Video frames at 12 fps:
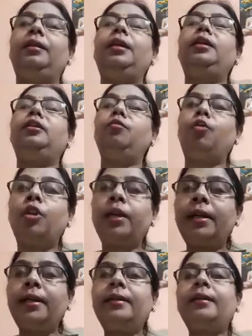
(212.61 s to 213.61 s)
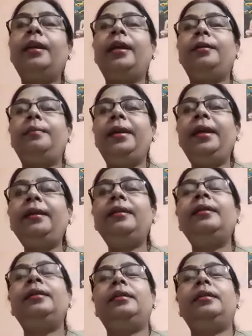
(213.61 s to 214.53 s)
In moderate climate,